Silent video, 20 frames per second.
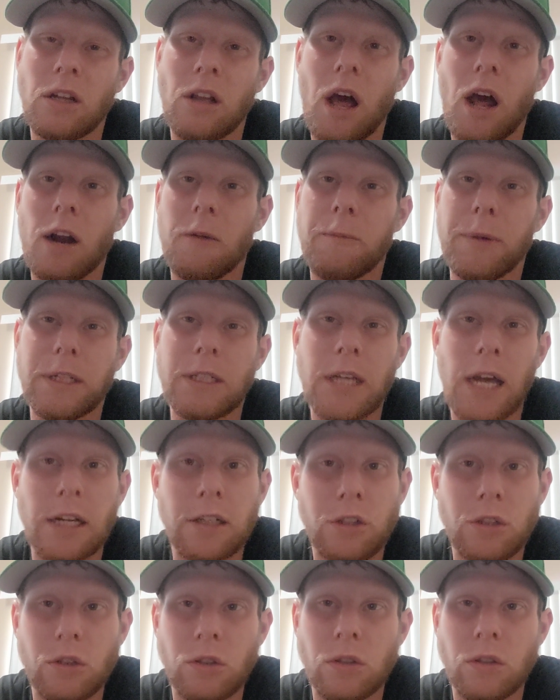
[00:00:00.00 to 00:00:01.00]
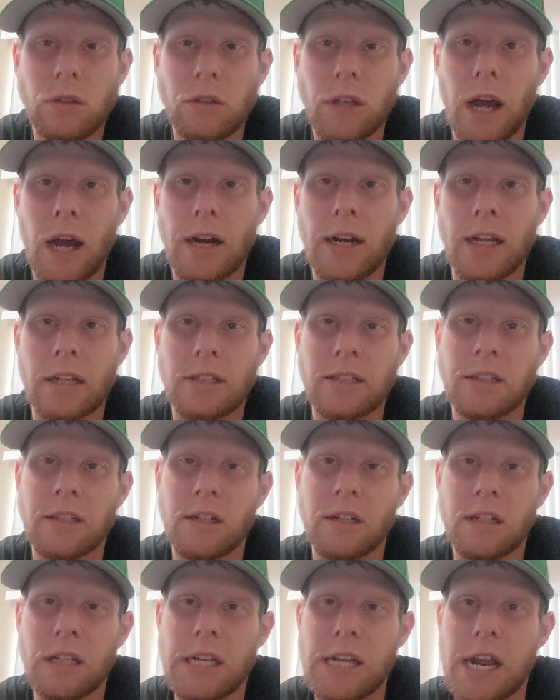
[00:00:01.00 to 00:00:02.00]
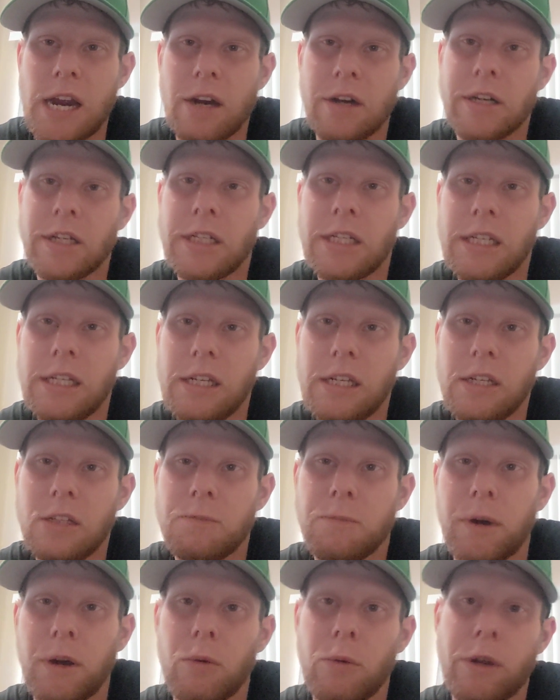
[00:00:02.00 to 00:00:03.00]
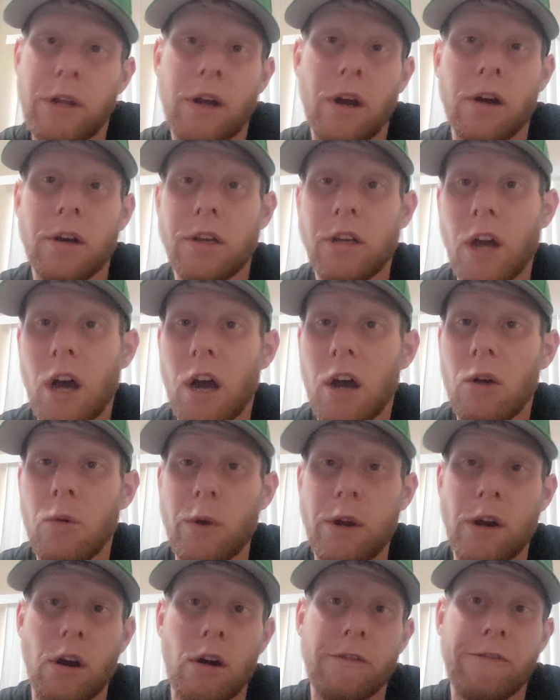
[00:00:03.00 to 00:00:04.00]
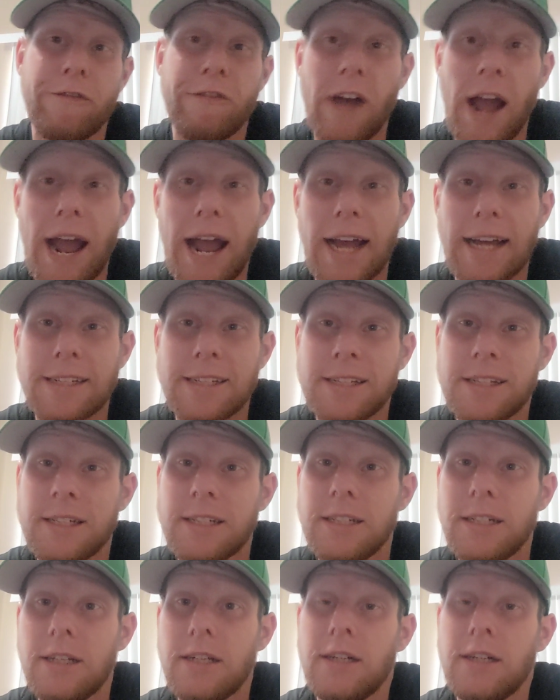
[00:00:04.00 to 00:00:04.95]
a lot of potential, not necessarily guarantees, but we are young, we are fast.